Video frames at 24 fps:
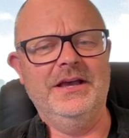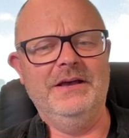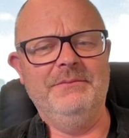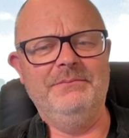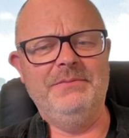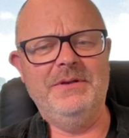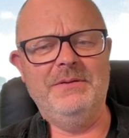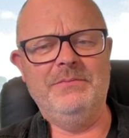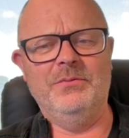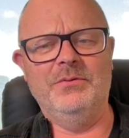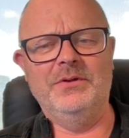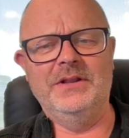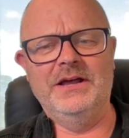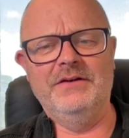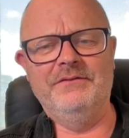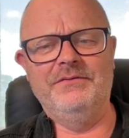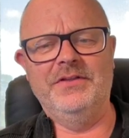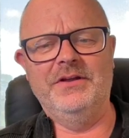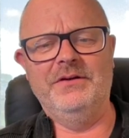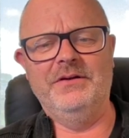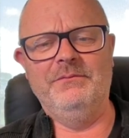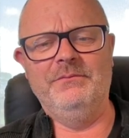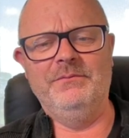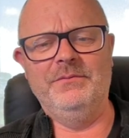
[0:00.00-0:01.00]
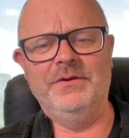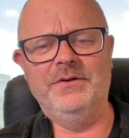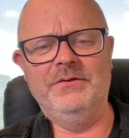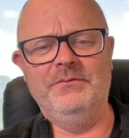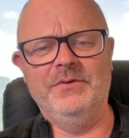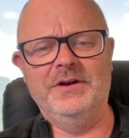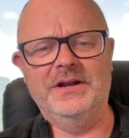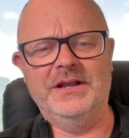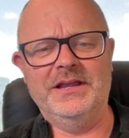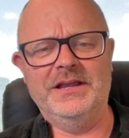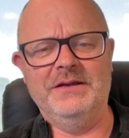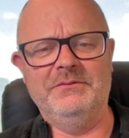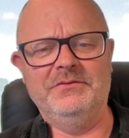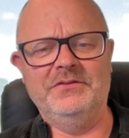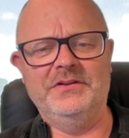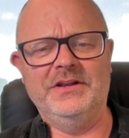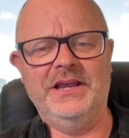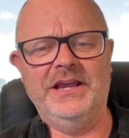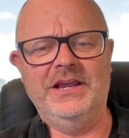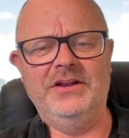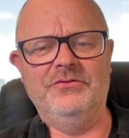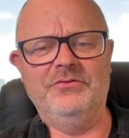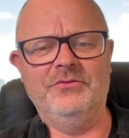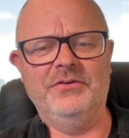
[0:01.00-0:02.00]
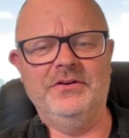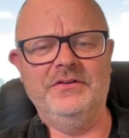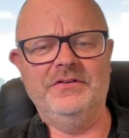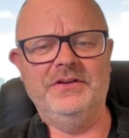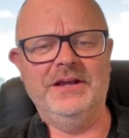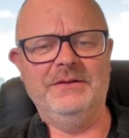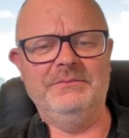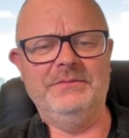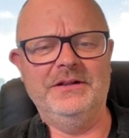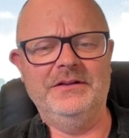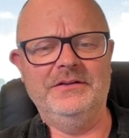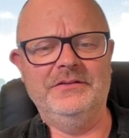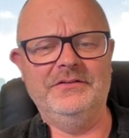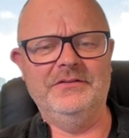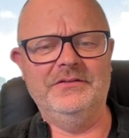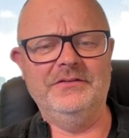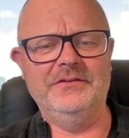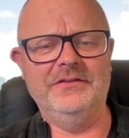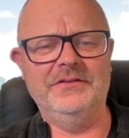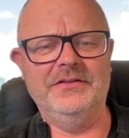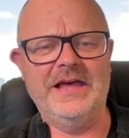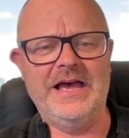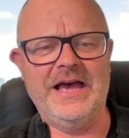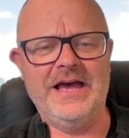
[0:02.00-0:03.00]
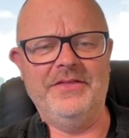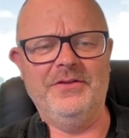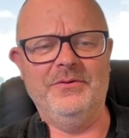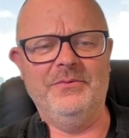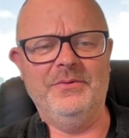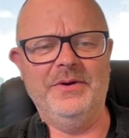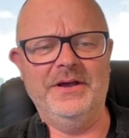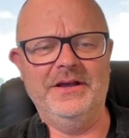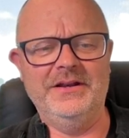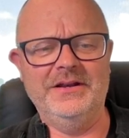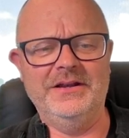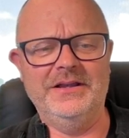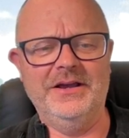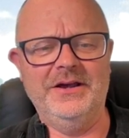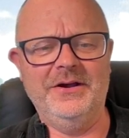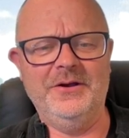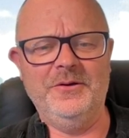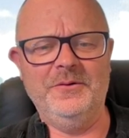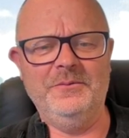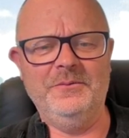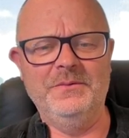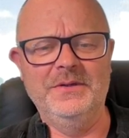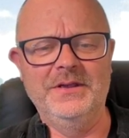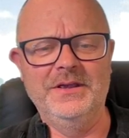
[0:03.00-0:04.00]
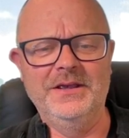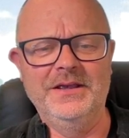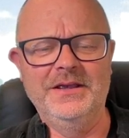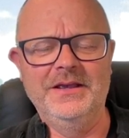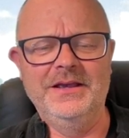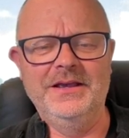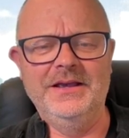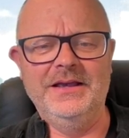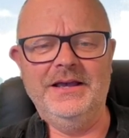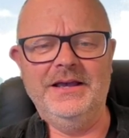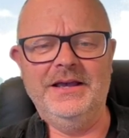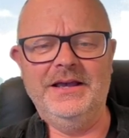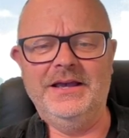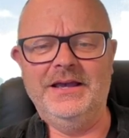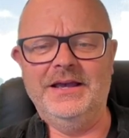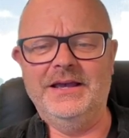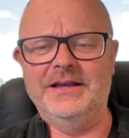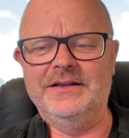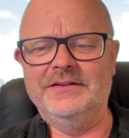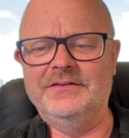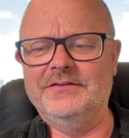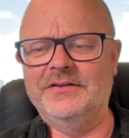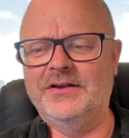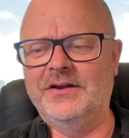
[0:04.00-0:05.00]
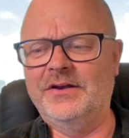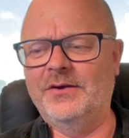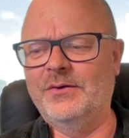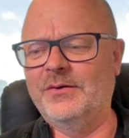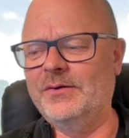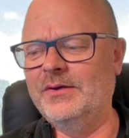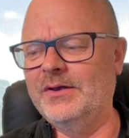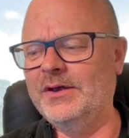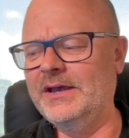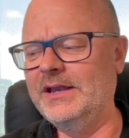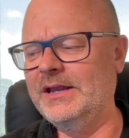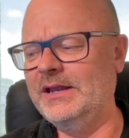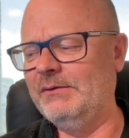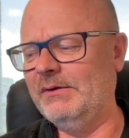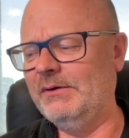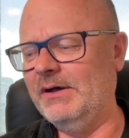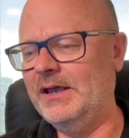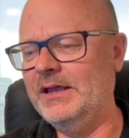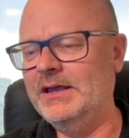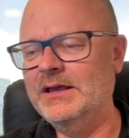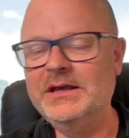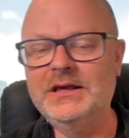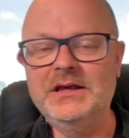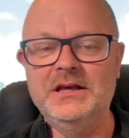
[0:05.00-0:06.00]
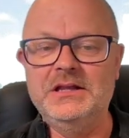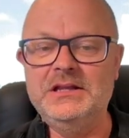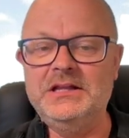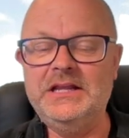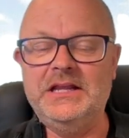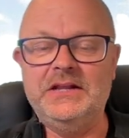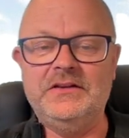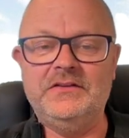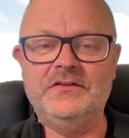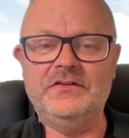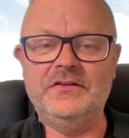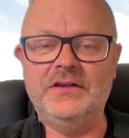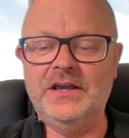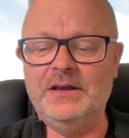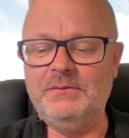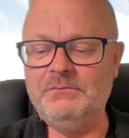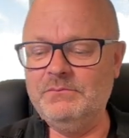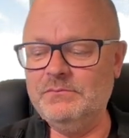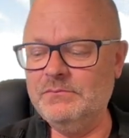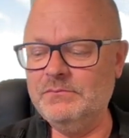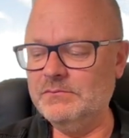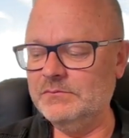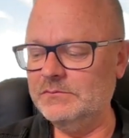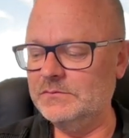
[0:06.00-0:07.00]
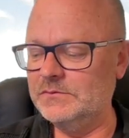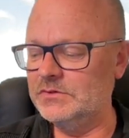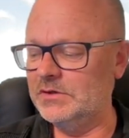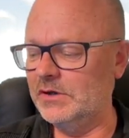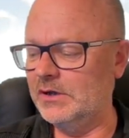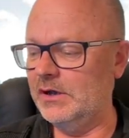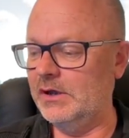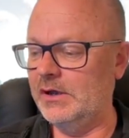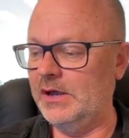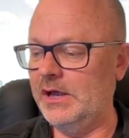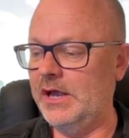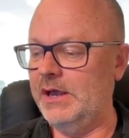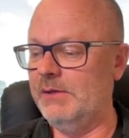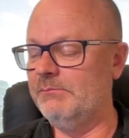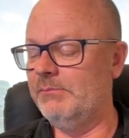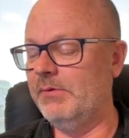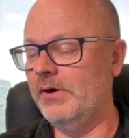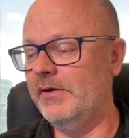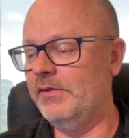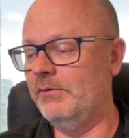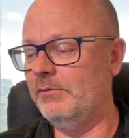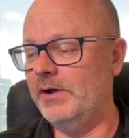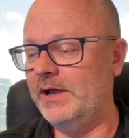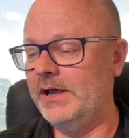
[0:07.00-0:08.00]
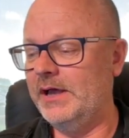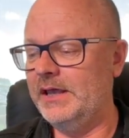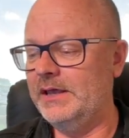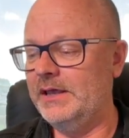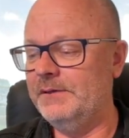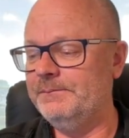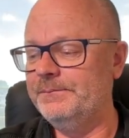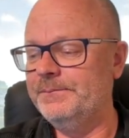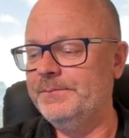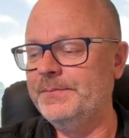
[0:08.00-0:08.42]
People love them when it comes to Android tablets. They're the way to go. So anyway, let's... and by the way,